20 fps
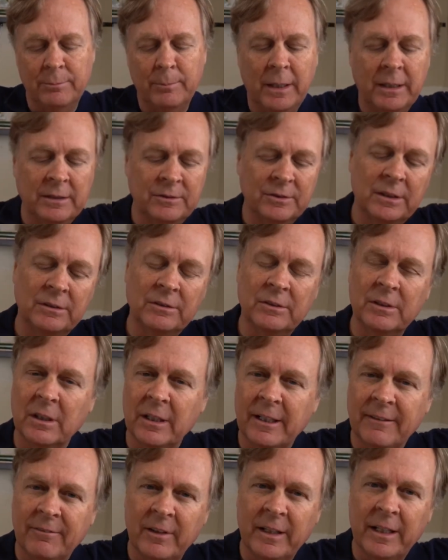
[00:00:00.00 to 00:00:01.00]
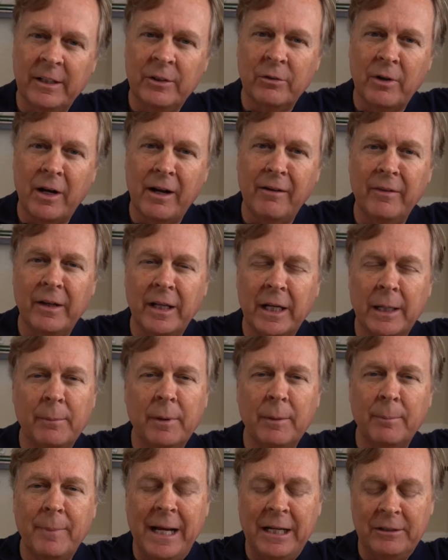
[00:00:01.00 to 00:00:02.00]
My son's in the left lane driving, and I'm in
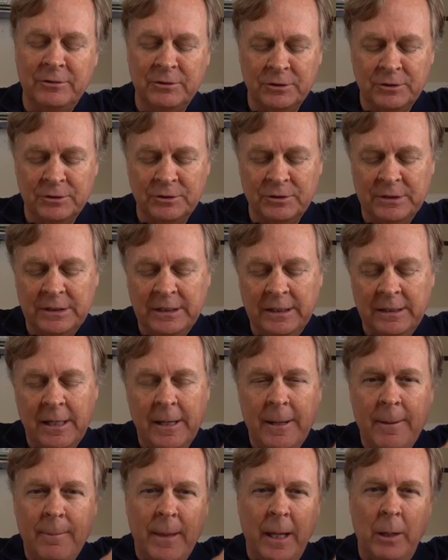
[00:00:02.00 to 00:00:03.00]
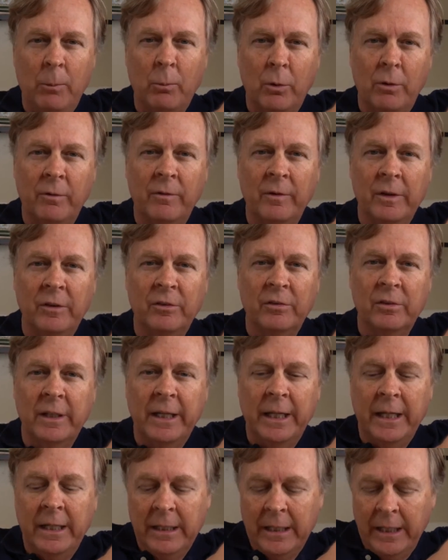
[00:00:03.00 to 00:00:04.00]
the passenger seat, and we're over in this
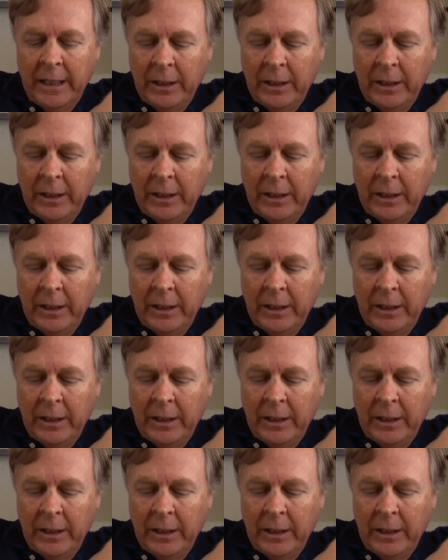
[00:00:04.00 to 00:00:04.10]
lane.